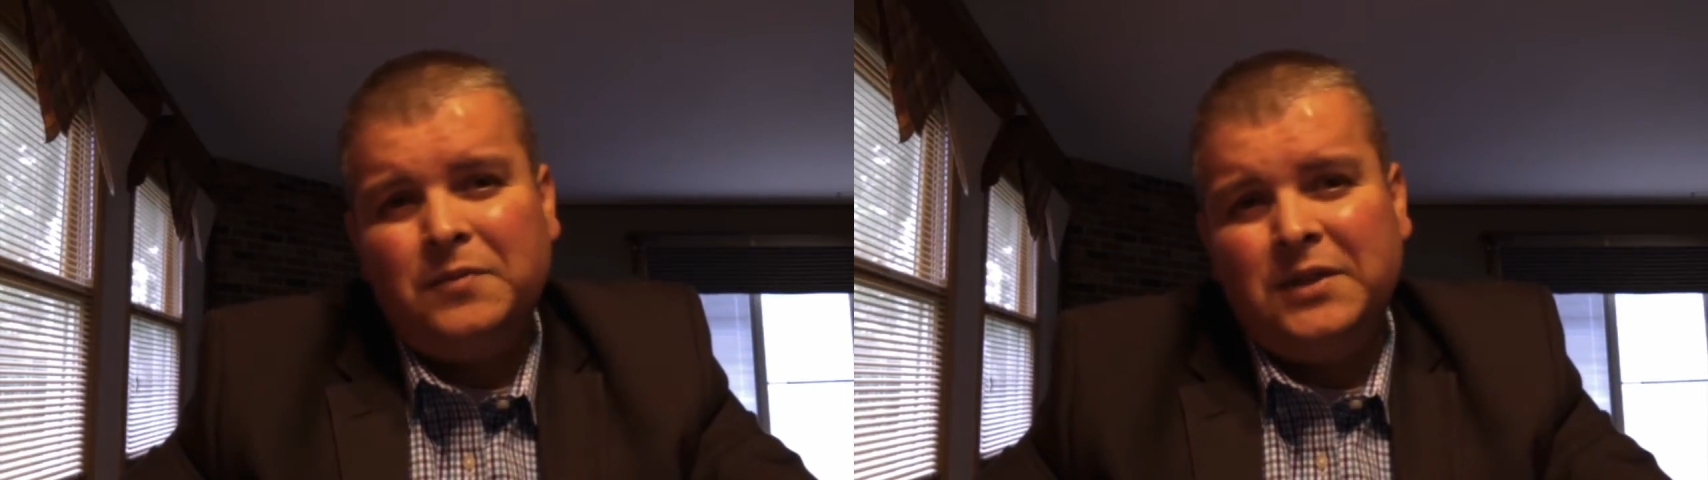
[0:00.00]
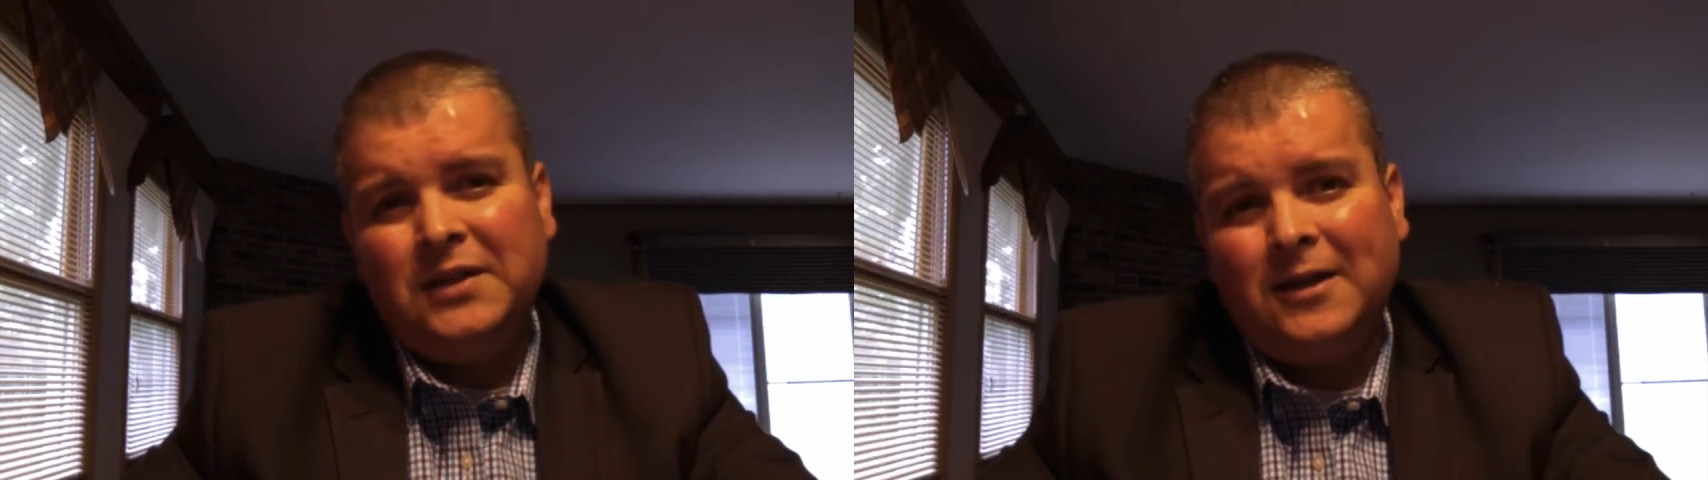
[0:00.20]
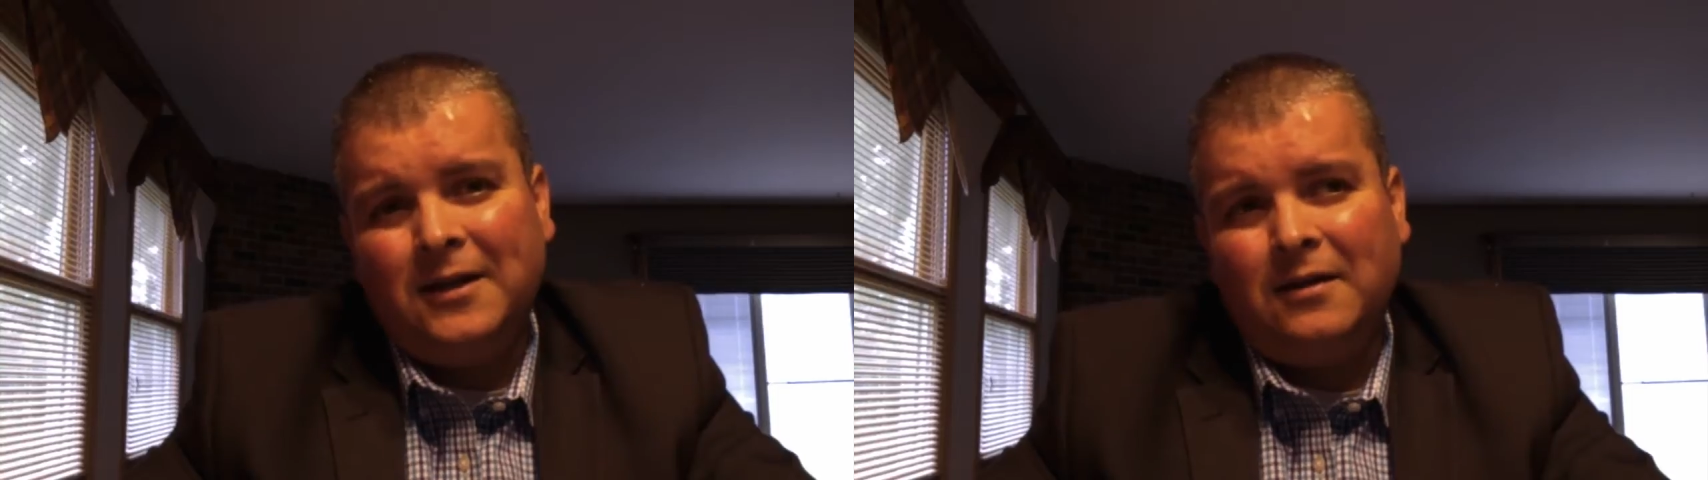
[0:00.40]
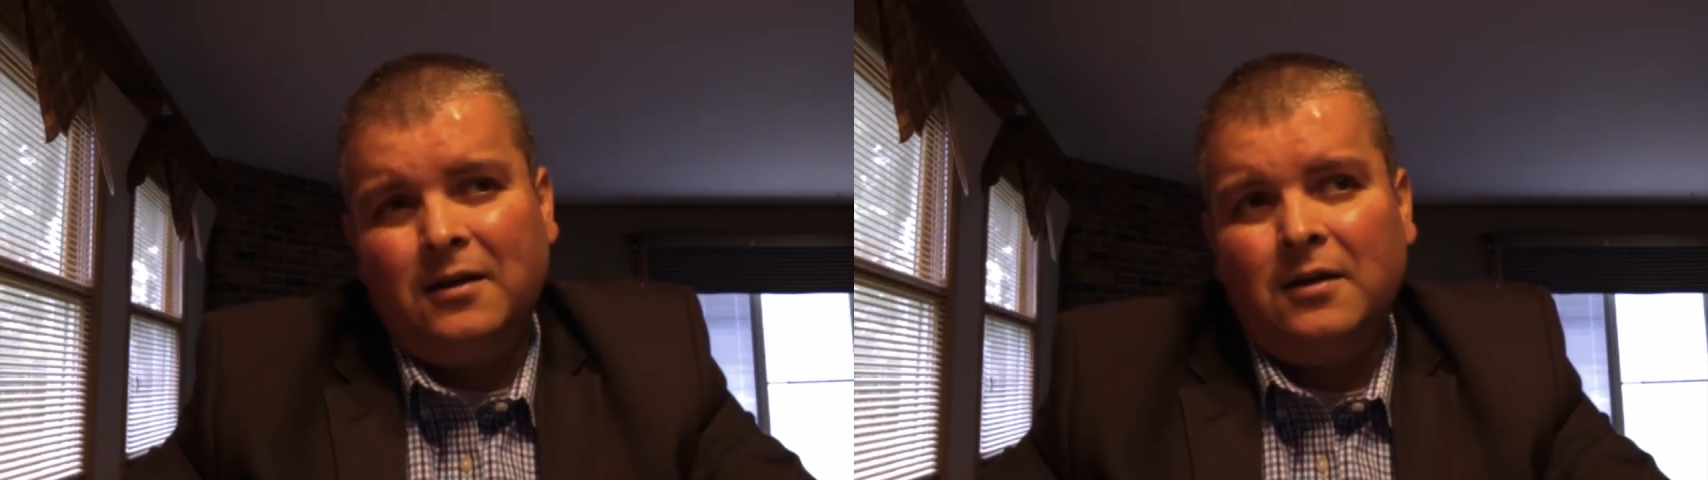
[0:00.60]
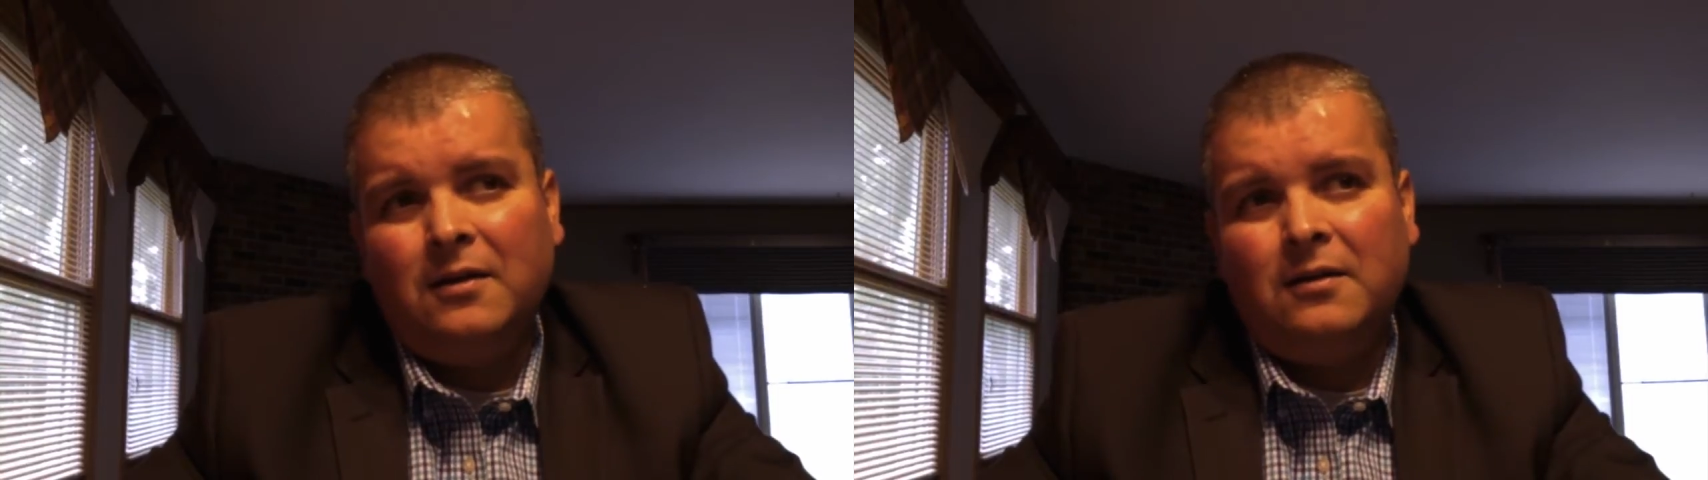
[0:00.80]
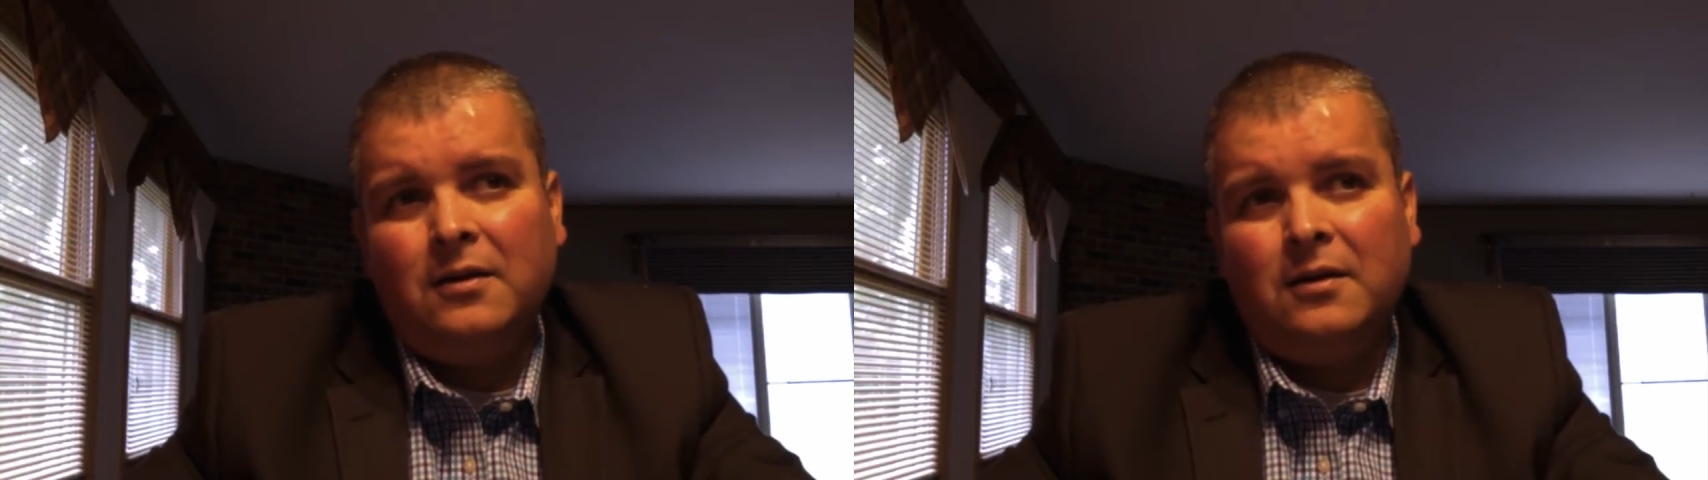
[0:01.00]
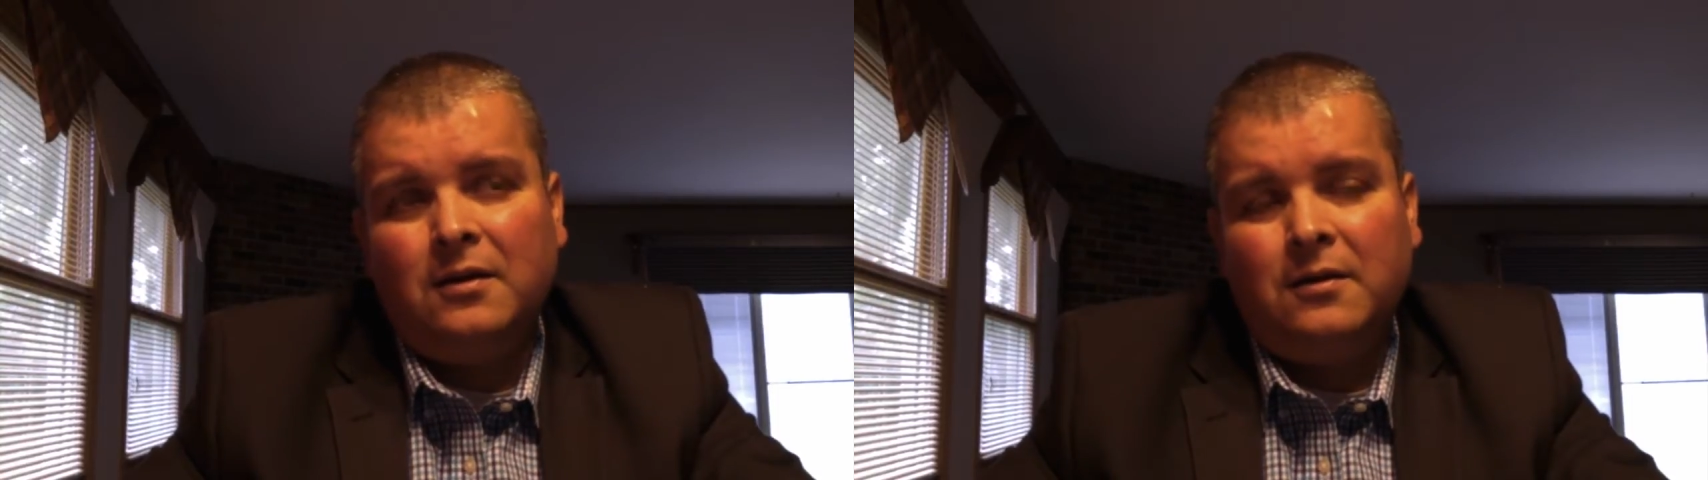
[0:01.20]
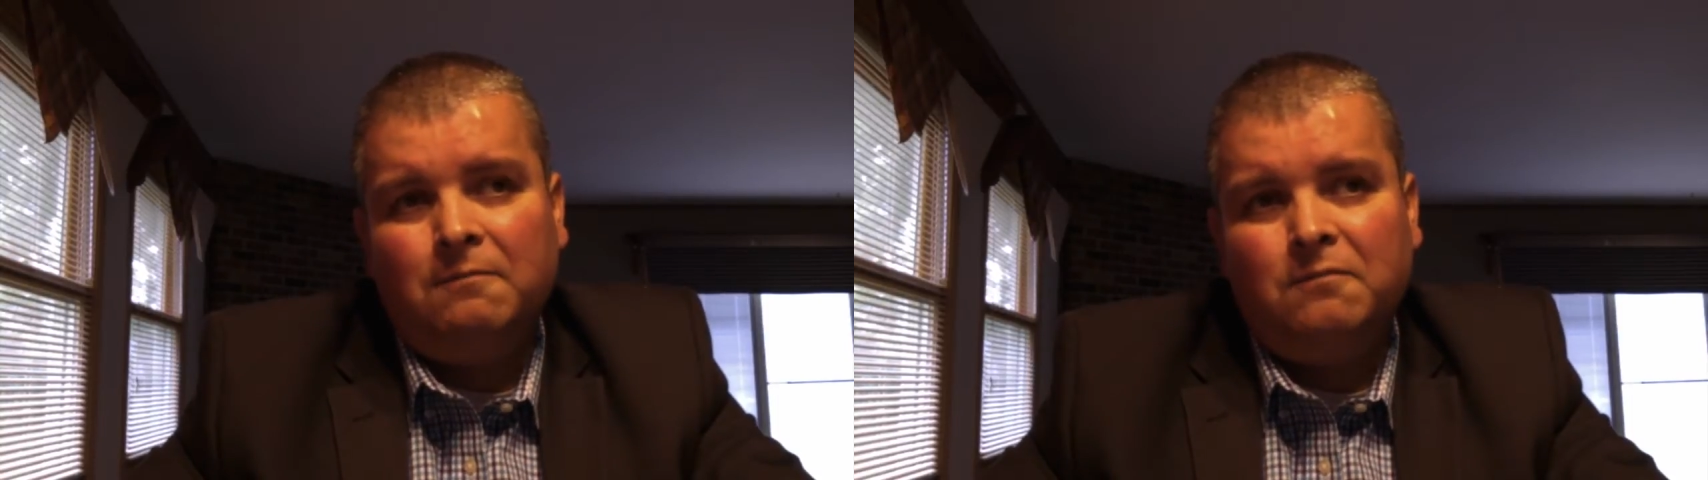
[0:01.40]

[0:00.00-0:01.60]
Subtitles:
be a